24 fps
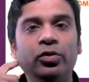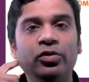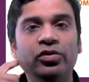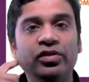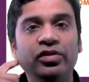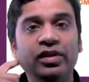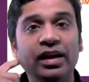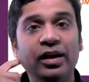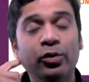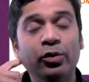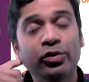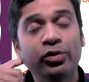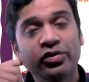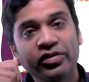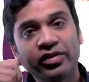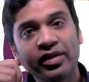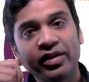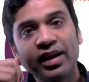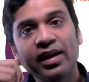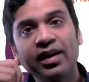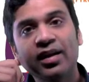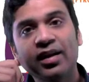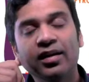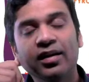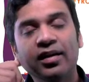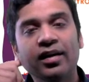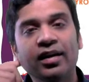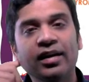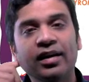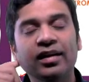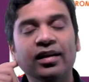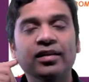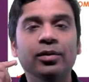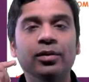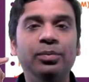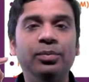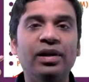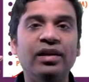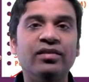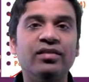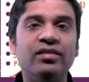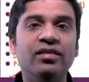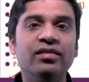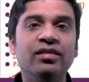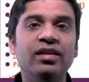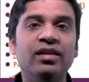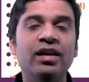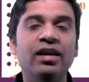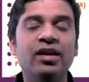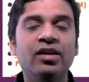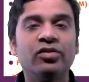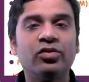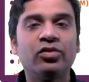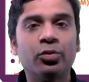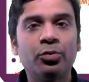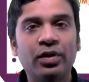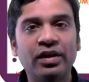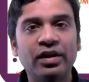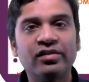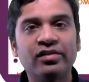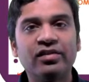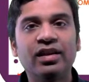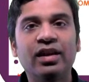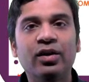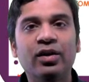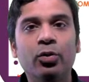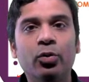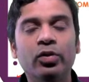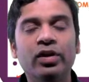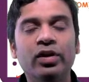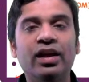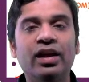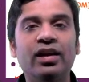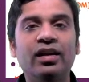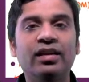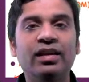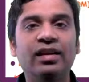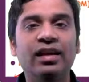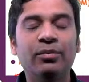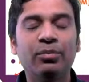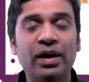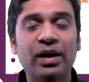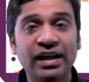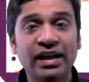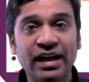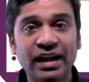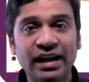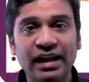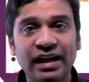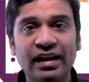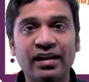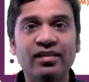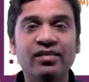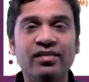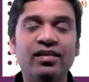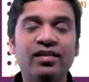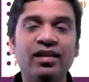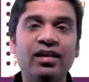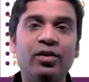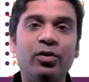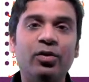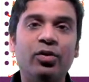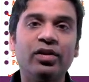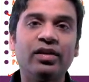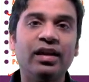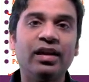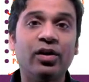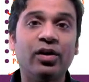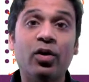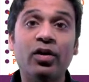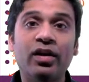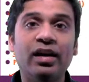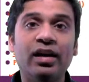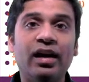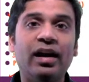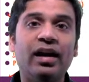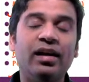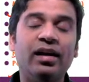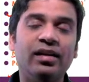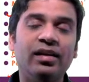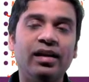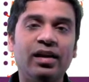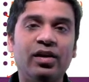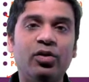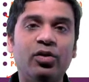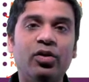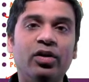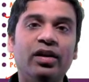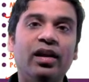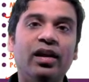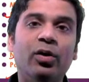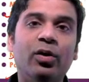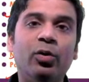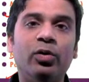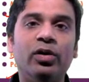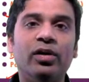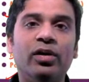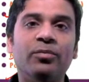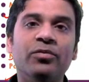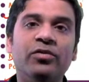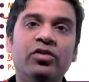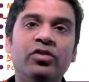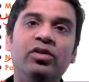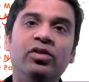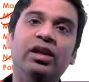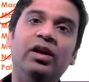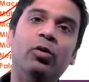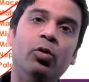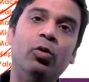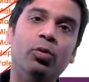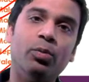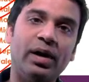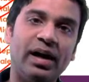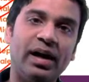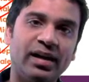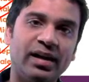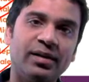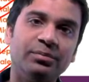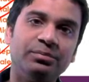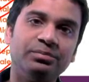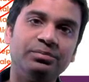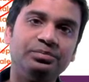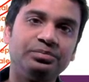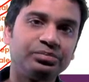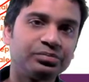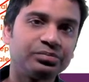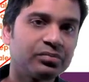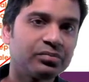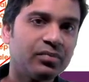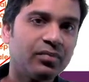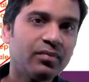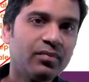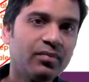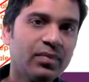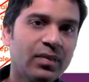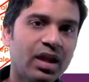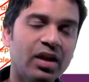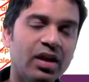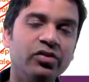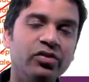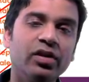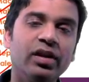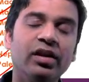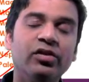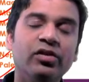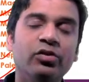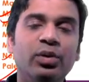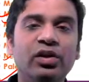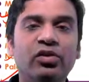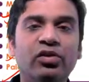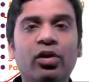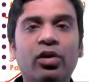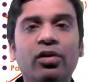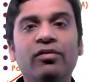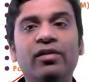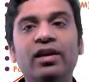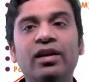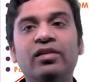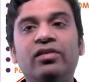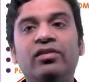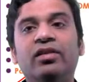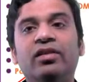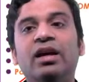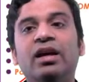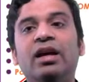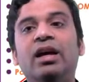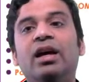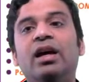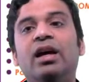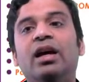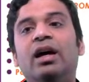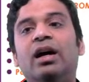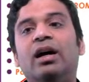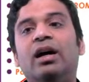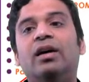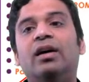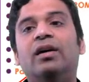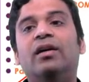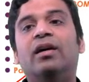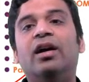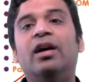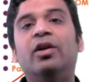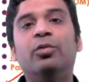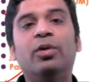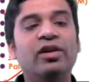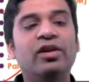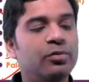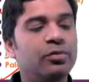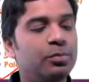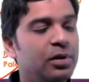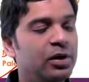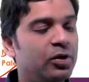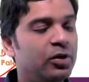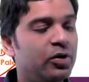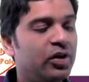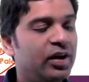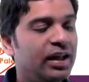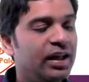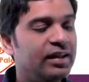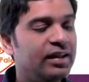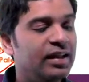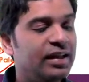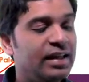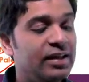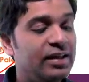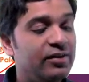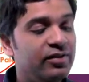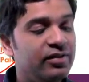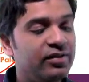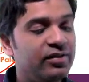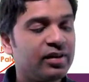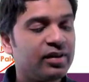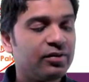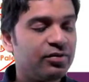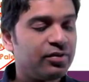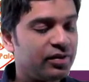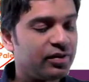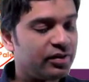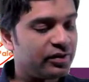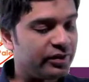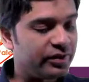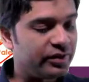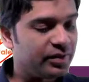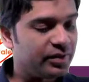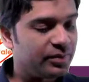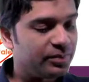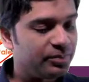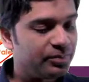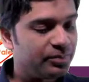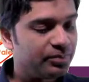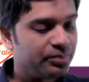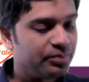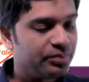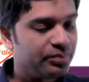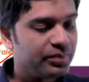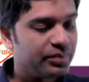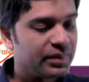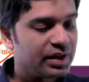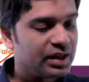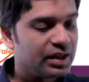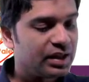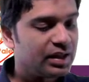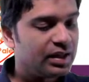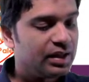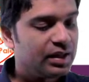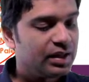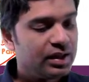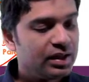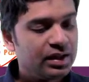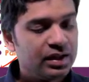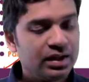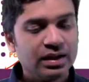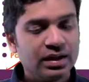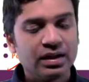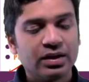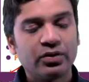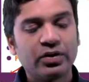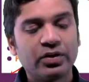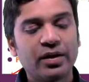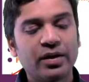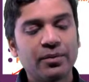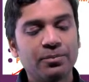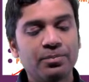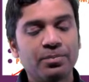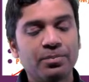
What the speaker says: they go to Sri Lanka and other places. So once they go there, they might get arrested or they're not allowed. So they go back. So that's why it's always advisable to take the e-visa first. Okay.